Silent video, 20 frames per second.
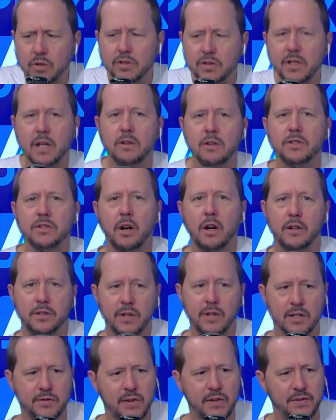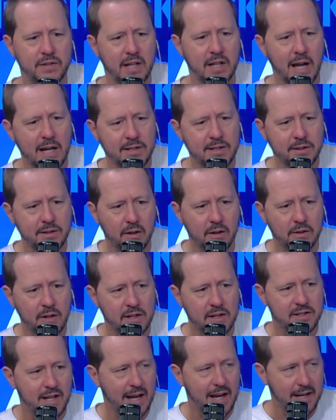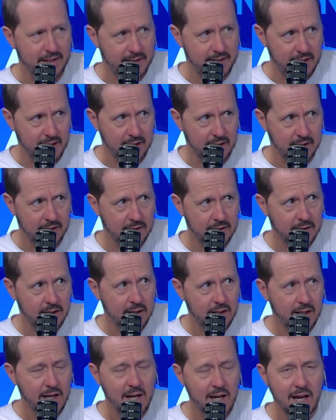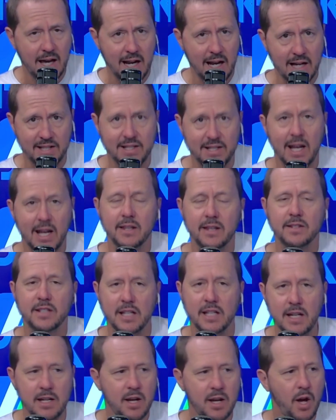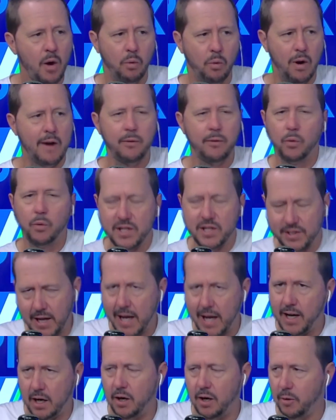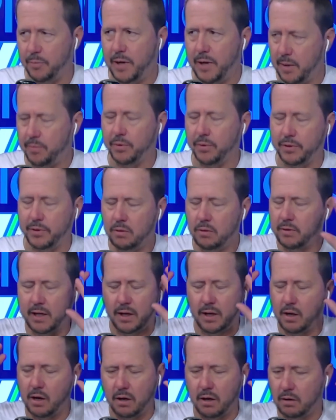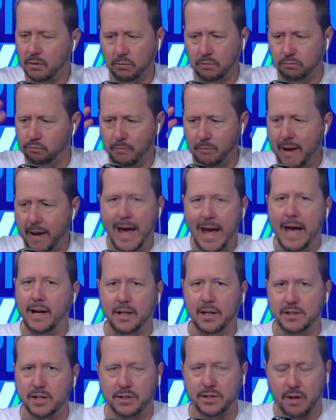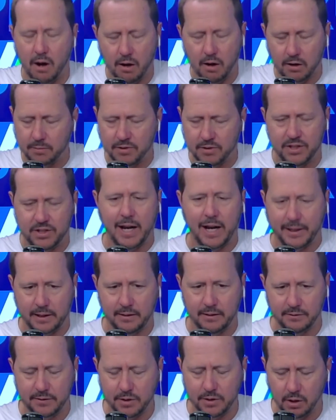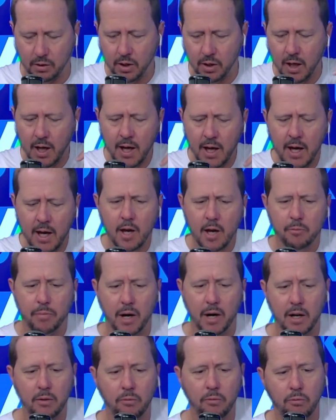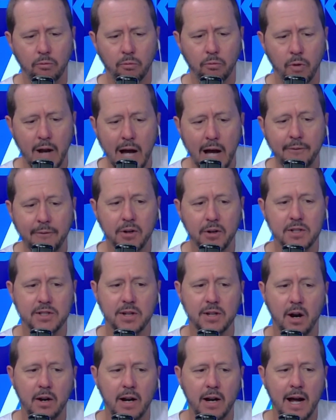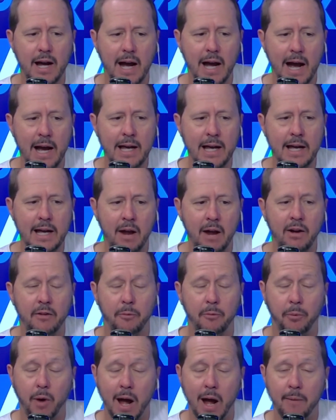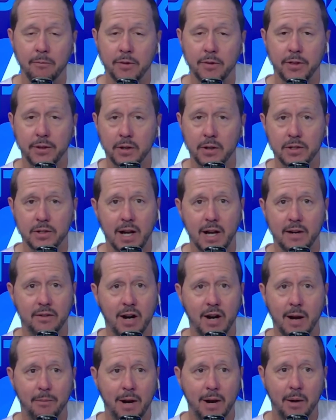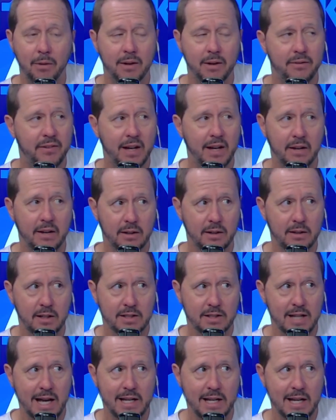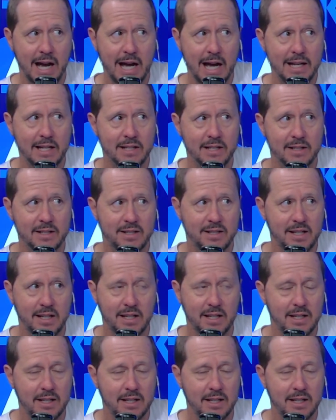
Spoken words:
when you say you started in 2015, I started in 2018. And I say this, whatever we say here, people, don't get all mad because it's all objective. So, but when I first started, I don't have a problem with the third shot drop, but I wasn't a fan of it because I just didn't